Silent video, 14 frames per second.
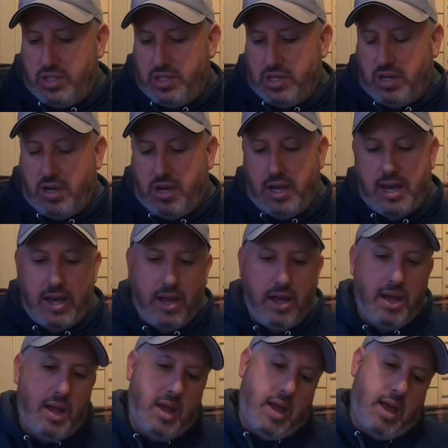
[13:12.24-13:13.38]

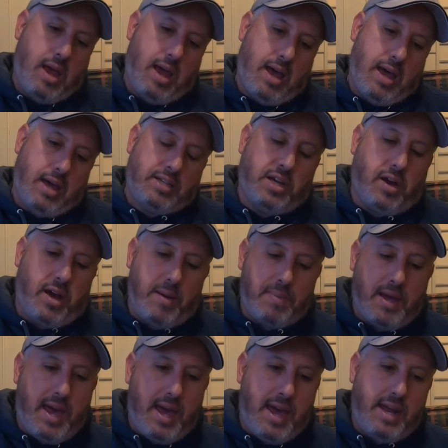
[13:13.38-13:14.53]
type,
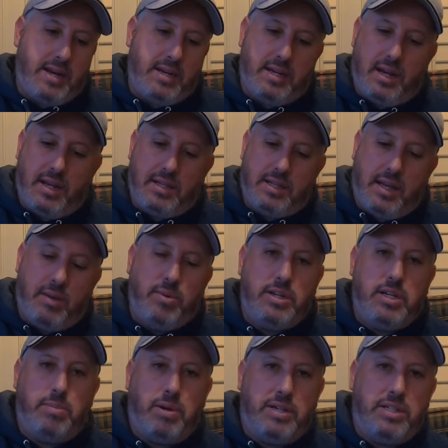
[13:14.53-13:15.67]
and a
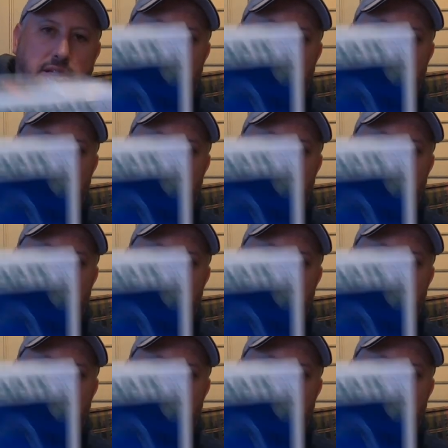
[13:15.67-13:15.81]
retail price of